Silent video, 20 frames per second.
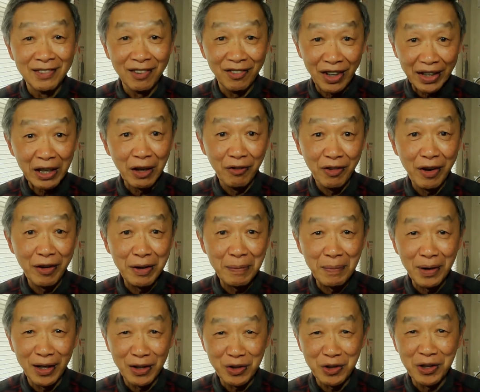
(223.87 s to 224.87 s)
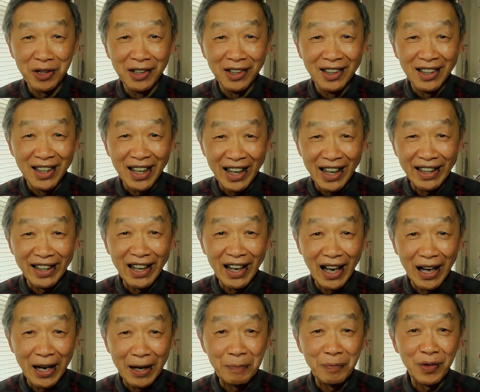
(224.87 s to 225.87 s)
Thank you very much and
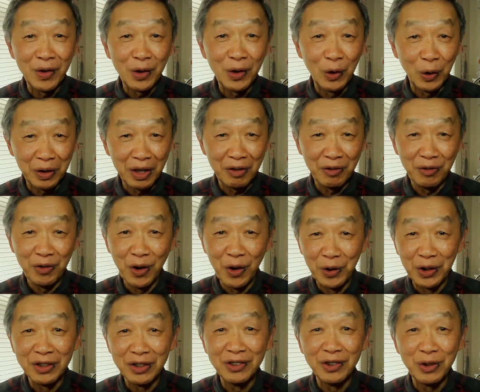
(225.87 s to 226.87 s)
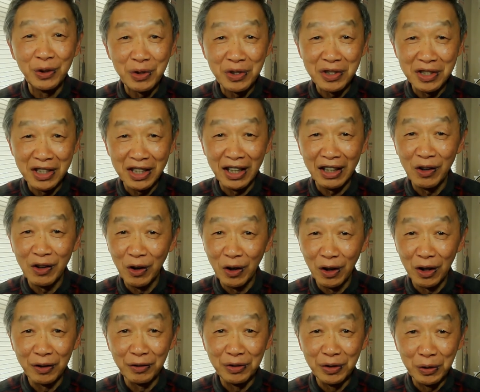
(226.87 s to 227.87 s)
I'm looking forward to seeing
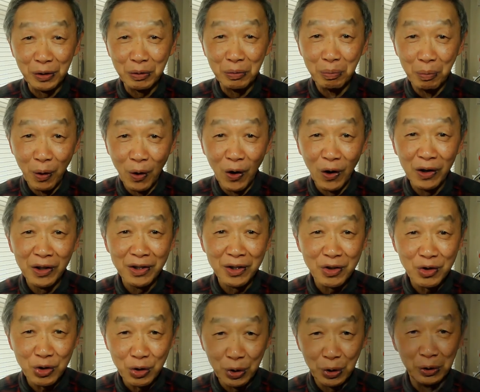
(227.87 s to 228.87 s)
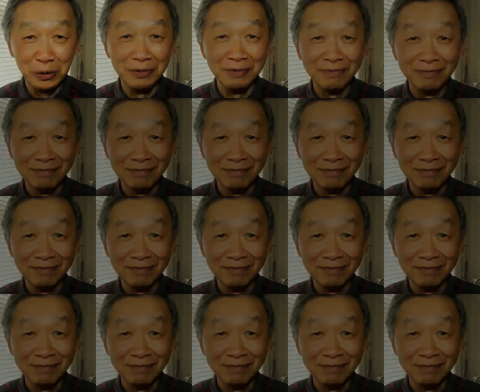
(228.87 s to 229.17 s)
all of you more soon.